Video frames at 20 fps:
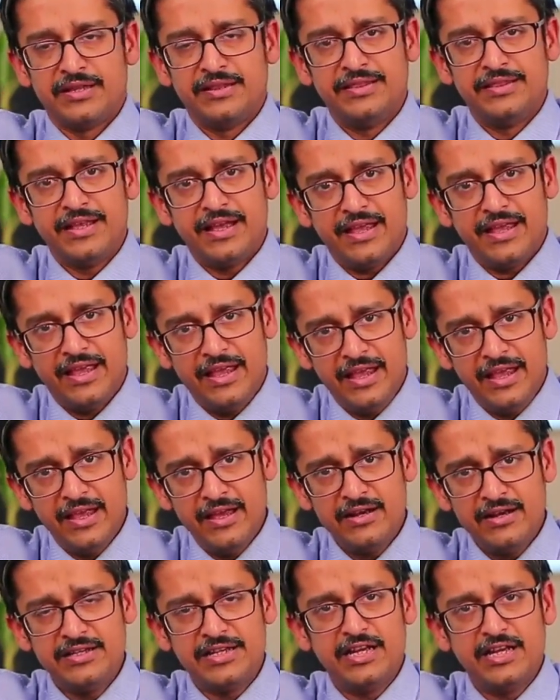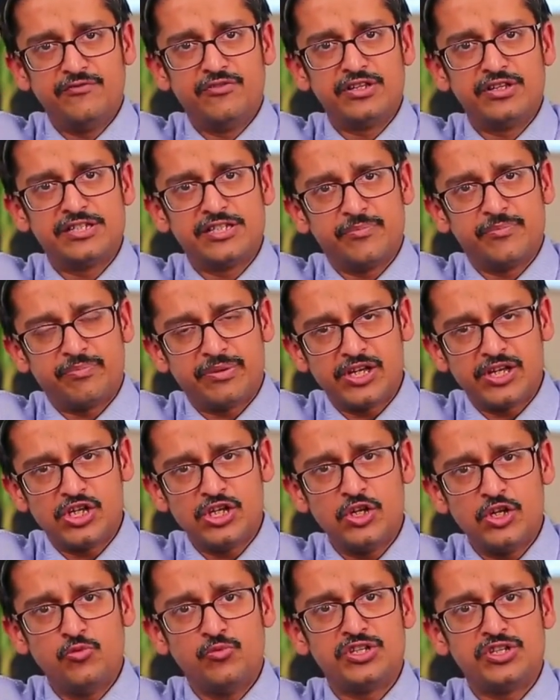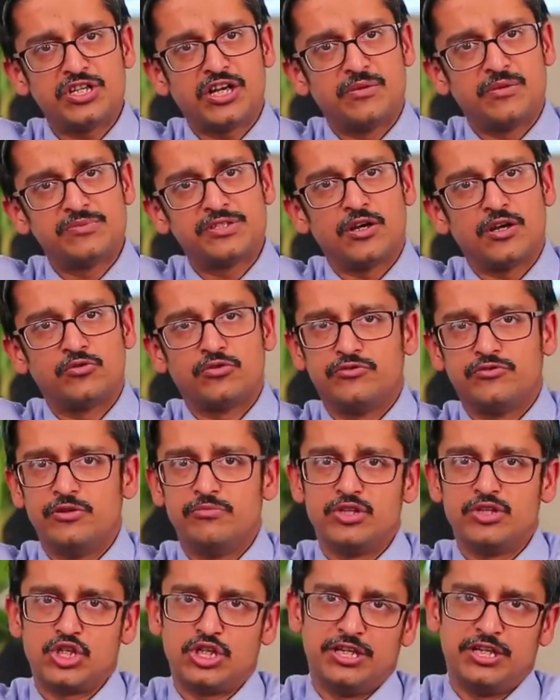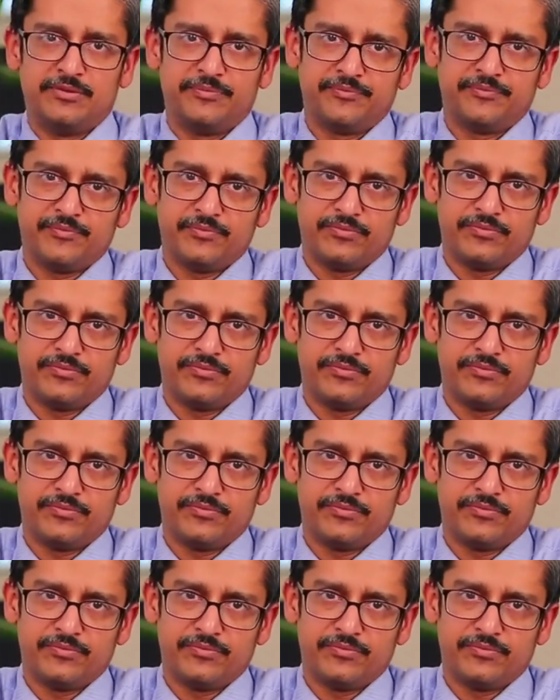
The air delivers the pressure which comes out of the machine.